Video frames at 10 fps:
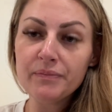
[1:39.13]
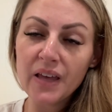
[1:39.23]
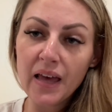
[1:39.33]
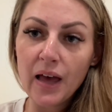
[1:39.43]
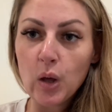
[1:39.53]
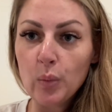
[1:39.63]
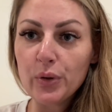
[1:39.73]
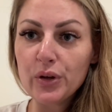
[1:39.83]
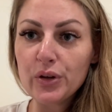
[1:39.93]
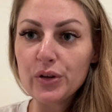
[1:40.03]
help
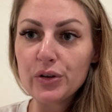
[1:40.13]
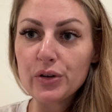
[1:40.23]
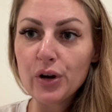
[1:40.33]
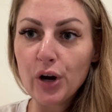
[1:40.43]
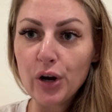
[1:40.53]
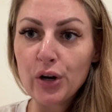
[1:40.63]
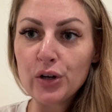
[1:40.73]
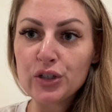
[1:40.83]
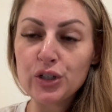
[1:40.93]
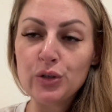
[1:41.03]
her
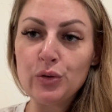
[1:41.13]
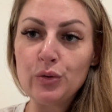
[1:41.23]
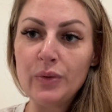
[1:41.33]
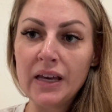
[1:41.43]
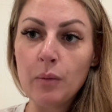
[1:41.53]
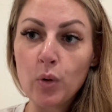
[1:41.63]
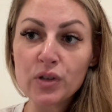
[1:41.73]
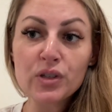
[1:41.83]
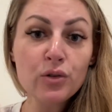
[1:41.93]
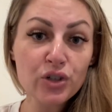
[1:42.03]
to become more
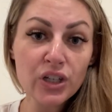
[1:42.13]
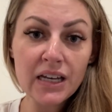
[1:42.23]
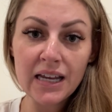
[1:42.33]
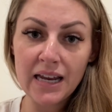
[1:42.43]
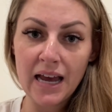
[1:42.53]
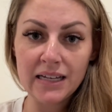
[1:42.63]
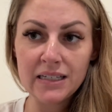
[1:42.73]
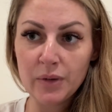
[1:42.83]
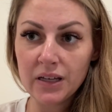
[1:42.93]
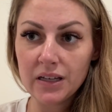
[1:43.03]
socially and
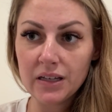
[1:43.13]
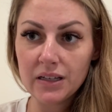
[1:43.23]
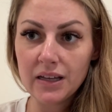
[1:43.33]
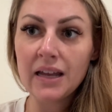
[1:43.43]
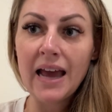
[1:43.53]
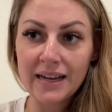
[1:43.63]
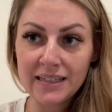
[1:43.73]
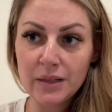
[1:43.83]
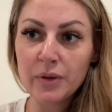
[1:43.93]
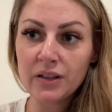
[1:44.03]

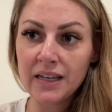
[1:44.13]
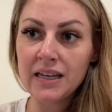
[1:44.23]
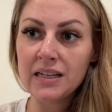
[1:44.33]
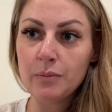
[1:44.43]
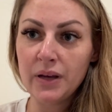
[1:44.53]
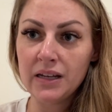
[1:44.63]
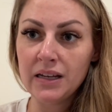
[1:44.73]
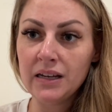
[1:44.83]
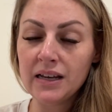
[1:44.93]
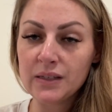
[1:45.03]
academically
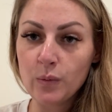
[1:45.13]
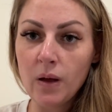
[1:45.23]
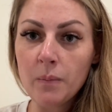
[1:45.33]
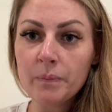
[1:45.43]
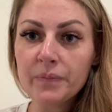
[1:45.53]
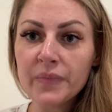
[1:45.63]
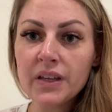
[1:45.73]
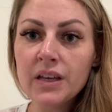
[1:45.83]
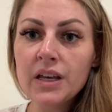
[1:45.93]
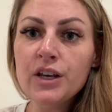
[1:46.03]
independent as well.
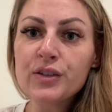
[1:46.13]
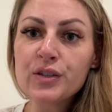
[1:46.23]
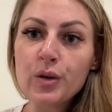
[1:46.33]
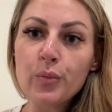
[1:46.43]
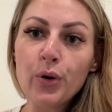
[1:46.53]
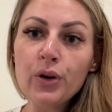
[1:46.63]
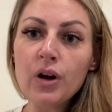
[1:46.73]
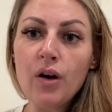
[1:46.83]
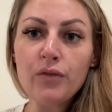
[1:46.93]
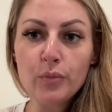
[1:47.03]
So the
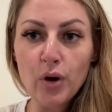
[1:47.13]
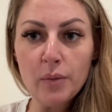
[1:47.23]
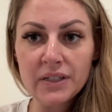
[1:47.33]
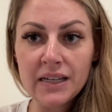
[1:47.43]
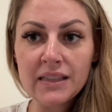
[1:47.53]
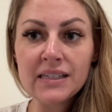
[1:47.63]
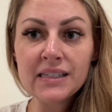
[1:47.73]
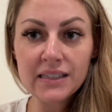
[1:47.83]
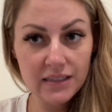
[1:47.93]
protocol for prompting this,